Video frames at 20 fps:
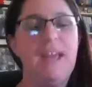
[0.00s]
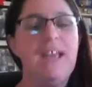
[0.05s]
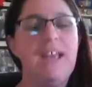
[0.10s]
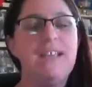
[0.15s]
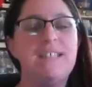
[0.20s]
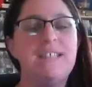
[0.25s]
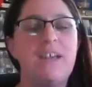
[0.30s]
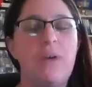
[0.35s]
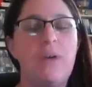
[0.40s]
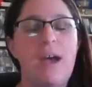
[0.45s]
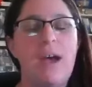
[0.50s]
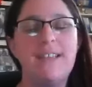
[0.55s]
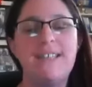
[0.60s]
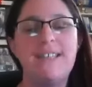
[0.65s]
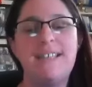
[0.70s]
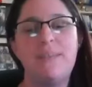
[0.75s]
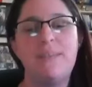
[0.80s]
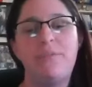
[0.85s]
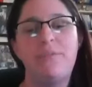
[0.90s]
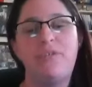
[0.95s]
So as
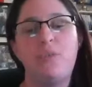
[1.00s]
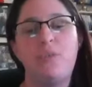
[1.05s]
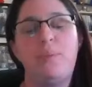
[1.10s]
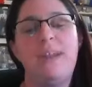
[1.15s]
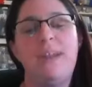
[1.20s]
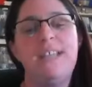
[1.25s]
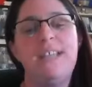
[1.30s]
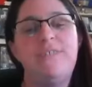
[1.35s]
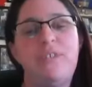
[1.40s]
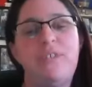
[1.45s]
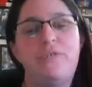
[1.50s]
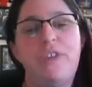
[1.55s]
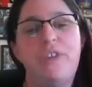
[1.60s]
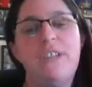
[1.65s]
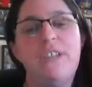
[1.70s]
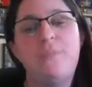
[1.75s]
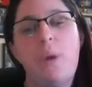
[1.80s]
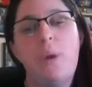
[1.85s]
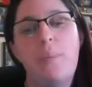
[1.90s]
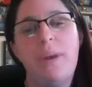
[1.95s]
I said before, please feel
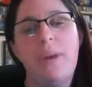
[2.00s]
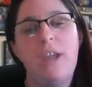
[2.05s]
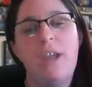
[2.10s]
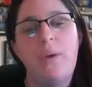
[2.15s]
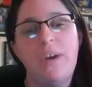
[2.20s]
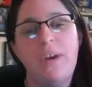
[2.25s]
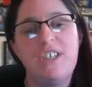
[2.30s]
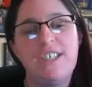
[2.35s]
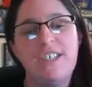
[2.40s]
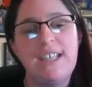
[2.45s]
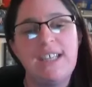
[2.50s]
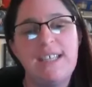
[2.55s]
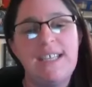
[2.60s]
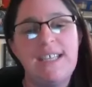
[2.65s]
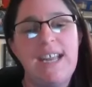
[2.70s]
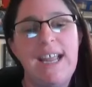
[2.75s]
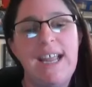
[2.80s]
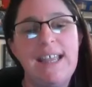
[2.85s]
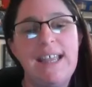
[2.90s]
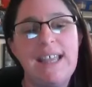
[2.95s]
free to pop any questions
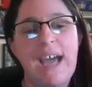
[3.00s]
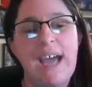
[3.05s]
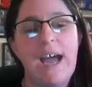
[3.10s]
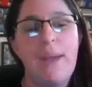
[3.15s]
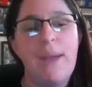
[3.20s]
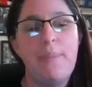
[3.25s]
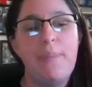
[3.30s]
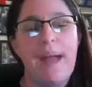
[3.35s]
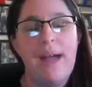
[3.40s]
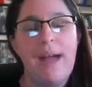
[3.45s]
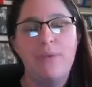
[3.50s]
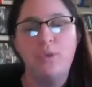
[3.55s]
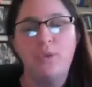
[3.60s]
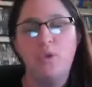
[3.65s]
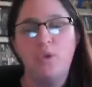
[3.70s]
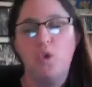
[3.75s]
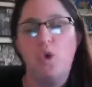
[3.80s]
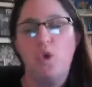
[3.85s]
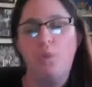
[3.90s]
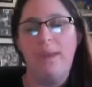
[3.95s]
underneath. Our
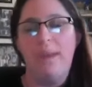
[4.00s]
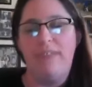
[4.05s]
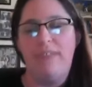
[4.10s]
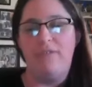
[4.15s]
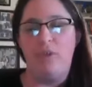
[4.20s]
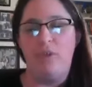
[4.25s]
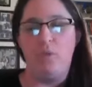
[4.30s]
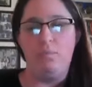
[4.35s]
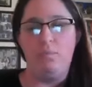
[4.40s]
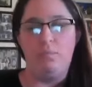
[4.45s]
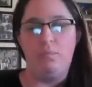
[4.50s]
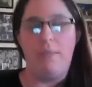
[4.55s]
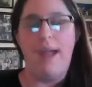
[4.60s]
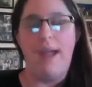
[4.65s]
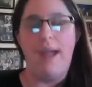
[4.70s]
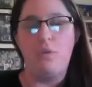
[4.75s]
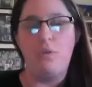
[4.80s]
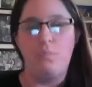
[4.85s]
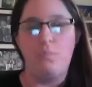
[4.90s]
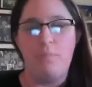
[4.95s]
Norm, if you
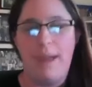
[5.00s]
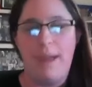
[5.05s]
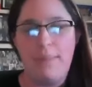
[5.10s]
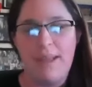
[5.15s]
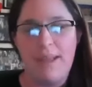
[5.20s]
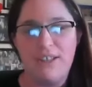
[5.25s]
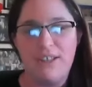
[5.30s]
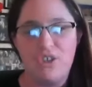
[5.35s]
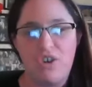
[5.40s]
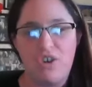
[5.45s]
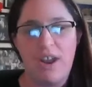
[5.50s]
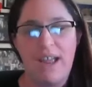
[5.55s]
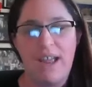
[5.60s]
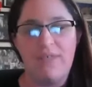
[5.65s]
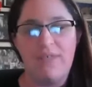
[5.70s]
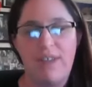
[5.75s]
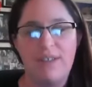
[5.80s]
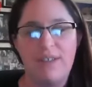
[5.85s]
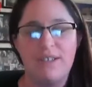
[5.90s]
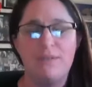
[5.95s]
may or may be able to try and
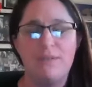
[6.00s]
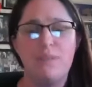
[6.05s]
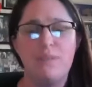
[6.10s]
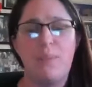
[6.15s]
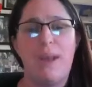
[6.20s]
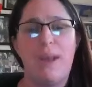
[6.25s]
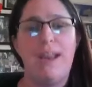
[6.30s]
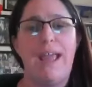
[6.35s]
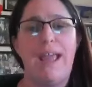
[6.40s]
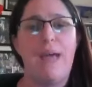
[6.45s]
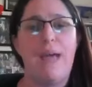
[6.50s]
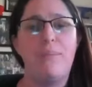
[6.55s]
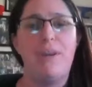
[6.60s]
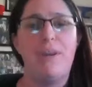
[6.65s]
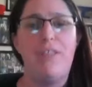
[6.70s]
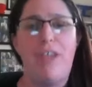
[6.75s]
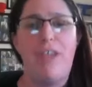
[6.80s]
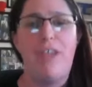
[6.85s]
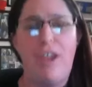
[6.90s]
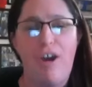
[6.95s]
get round to them, depending how
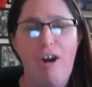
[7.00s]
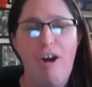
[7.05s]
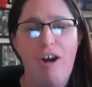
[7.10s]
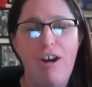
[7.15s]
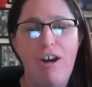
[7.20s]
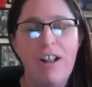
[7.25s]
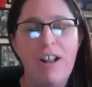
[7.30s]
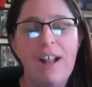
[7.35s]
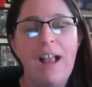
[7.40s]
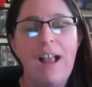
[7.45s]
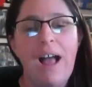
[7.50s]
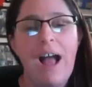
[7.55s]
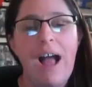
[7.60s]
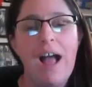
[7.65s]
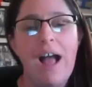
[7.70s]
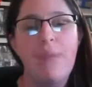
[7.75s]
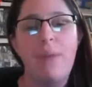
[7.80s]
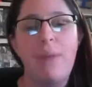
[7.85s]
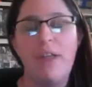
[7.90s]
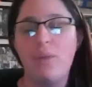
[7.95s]
many they are.
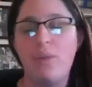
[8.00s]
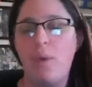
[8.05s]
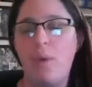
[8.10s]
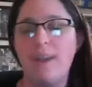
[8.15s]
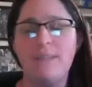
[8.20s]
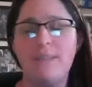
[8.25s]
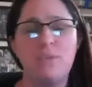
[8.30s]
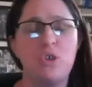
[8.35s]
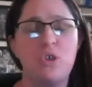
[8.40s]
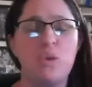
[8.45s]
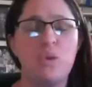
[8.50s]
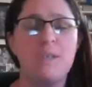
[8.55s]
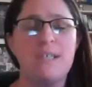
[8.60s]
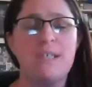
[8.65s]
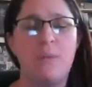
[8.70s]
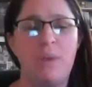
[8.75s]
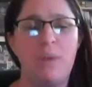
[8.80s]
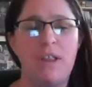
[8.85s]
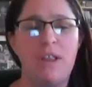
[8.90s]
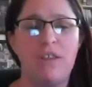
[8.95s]
Otherwise, I'm sure
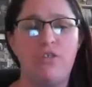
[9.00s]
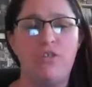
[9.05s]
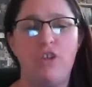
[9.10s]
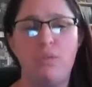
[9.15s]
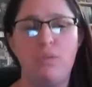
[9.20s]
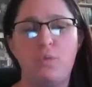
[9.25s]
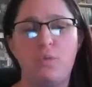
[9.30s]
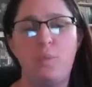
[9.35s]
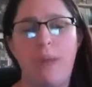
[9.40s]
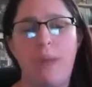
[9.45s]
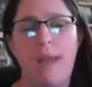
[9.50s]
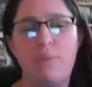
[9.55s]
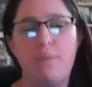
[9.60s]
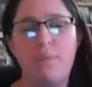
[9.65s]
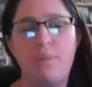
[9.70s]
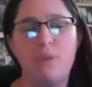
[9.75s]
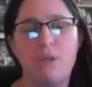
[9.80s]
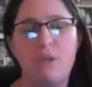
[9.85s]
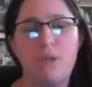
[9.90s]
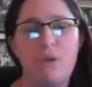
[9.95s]
someone in the group will be
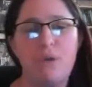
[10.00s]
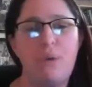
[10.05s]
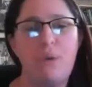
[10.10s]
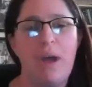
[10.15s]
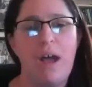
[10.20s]
able to